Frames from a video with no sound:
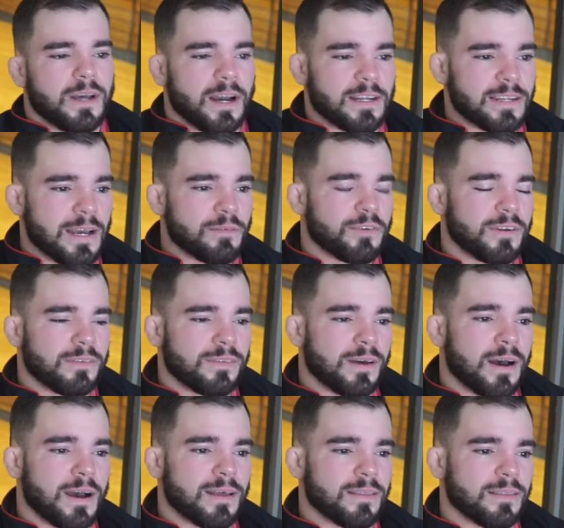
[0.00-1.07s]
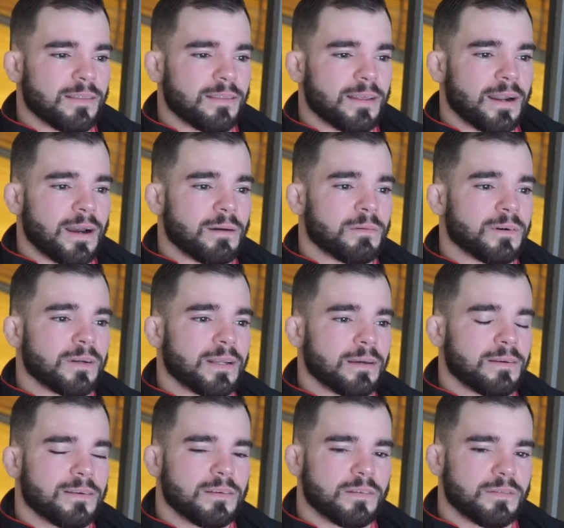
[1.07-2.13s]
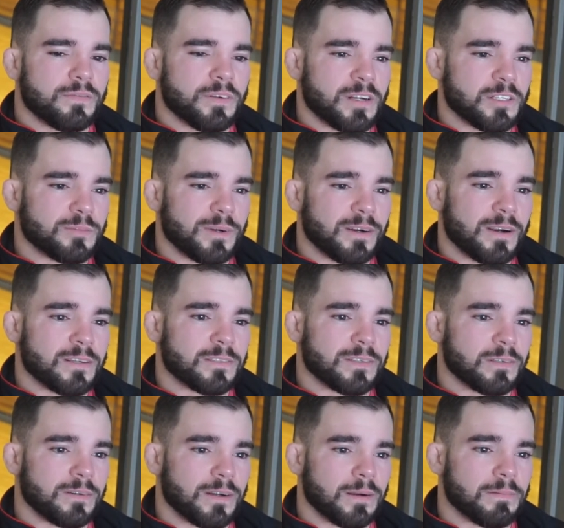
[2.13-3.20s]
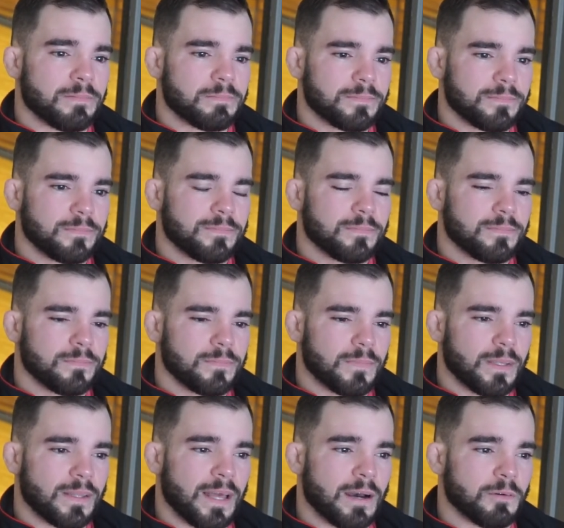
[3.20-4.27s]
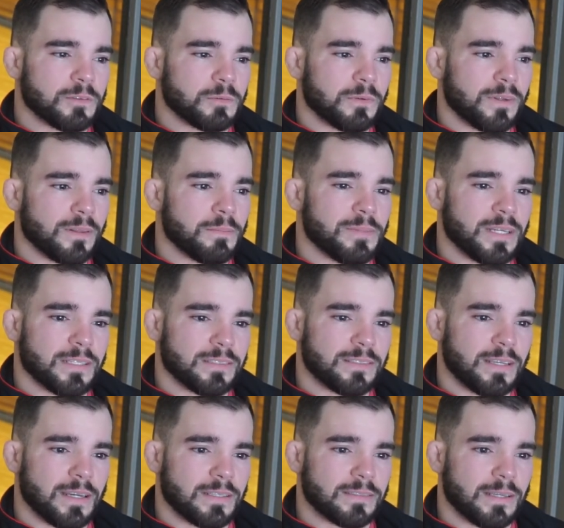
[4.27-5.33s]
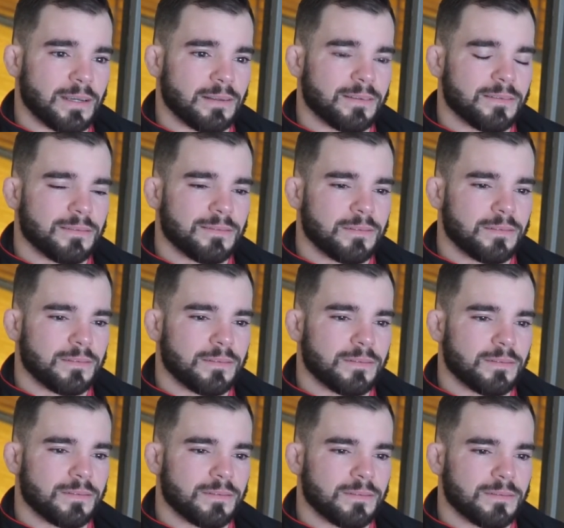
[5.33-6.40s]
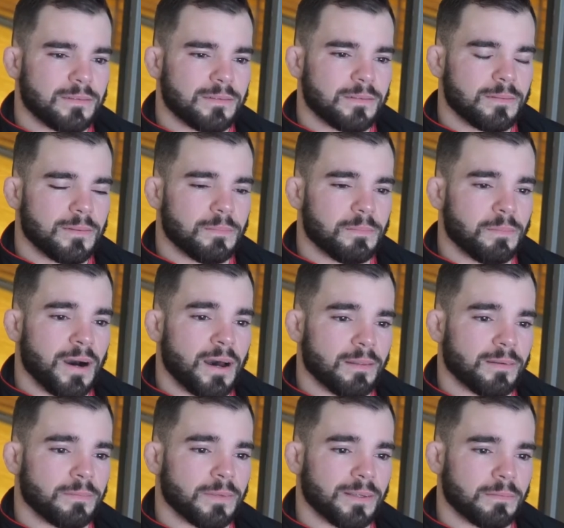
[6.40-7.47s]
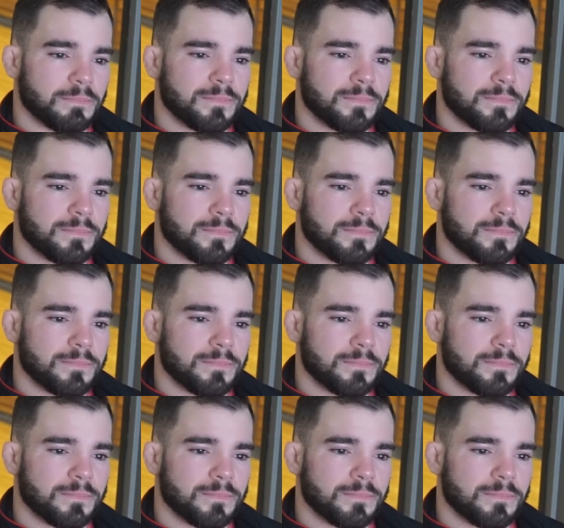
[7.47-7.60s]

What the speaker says: I never thought that I would finish my wrestling career. And that was one of the biggest things that bothered me.